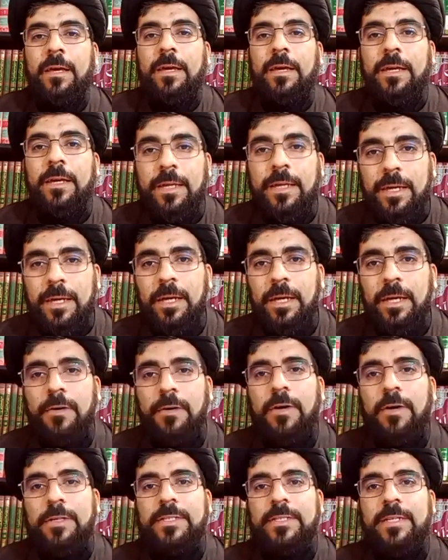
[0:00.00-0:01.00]
Here
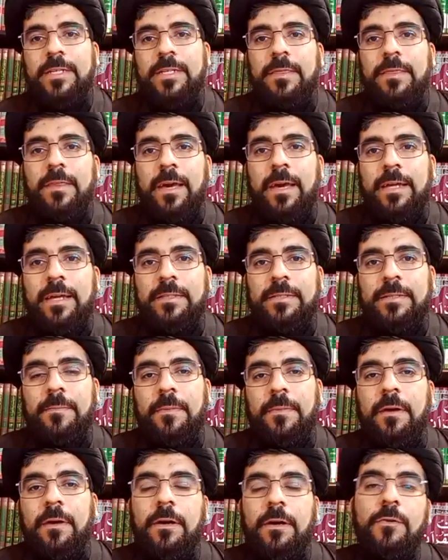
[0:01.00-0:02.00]
I said that
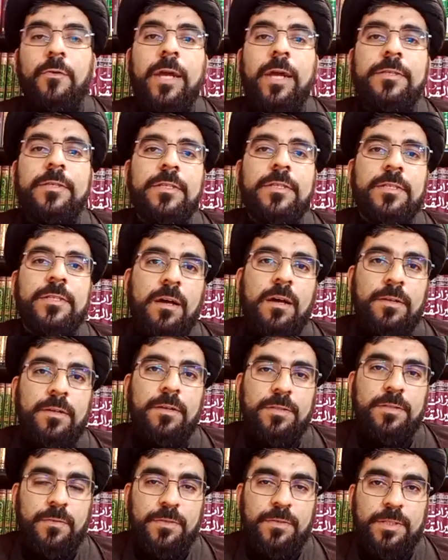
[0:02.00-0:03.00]
great
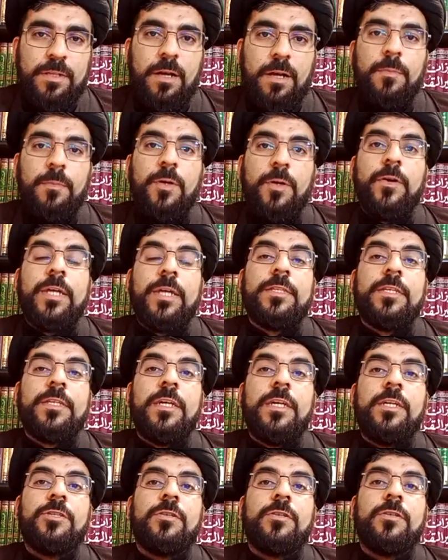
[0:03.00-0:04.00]
scholars of Islam, great
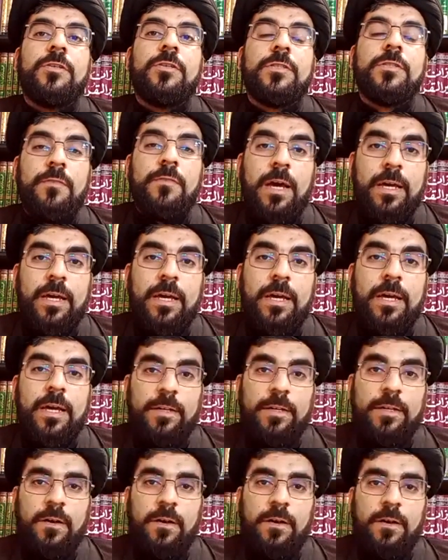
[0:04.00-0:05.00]
teachers of
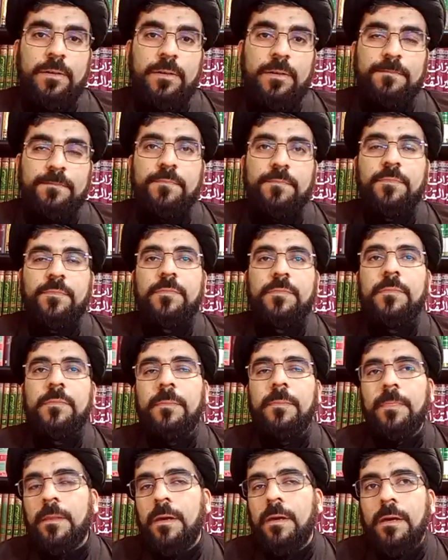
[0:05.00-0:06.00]
akhlaq,
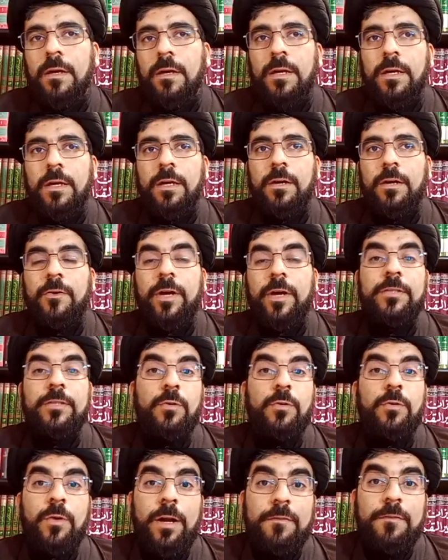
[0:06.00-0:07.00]
great
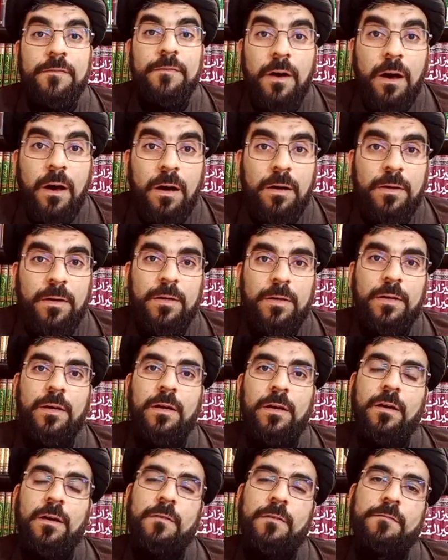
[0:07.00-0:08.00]
urafa
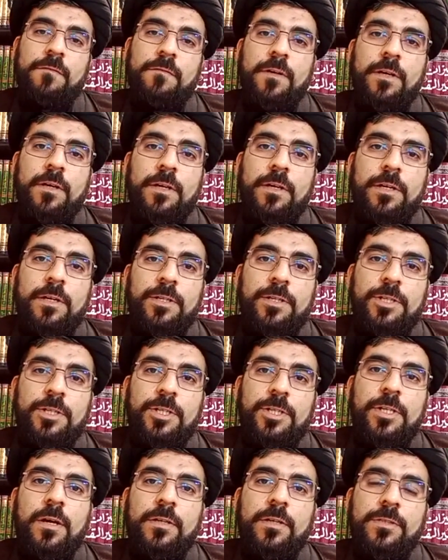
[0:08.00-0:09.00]
of
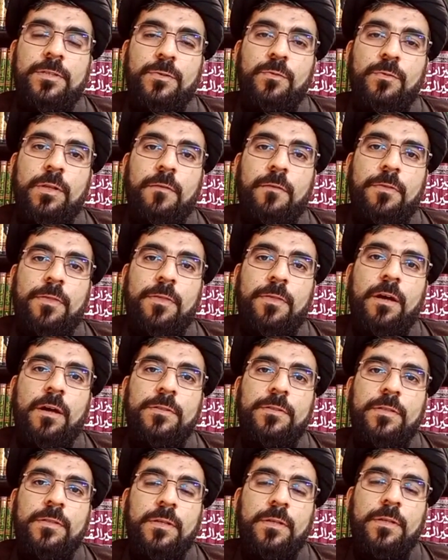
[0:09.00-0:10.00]
Shia school of
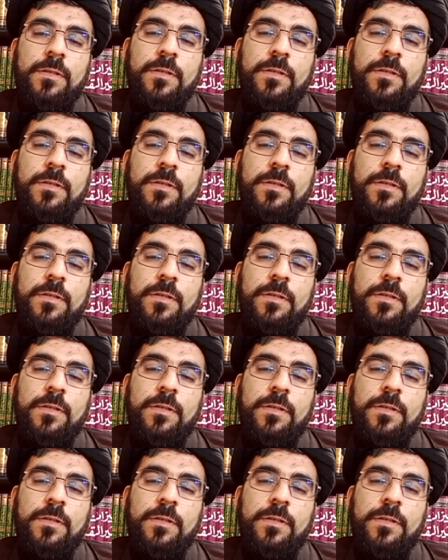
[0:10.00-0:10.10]
thought,